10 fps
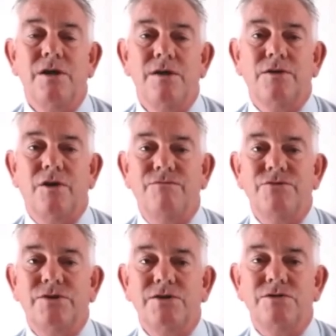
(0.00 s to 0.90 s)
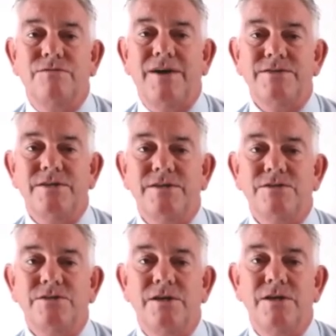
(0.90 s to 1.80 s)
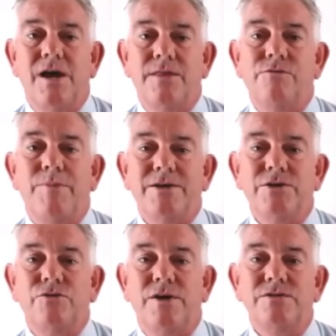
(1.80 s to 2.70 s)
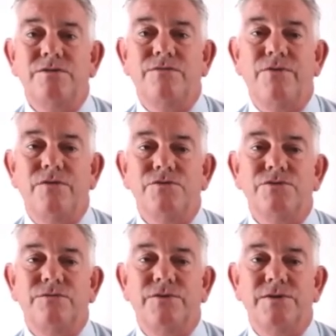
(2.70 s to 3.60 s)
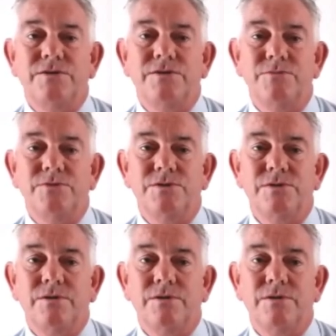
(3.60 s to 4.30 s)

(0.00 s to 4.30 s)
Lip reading: the confiscation of assets, and the repatriation of funds to victims.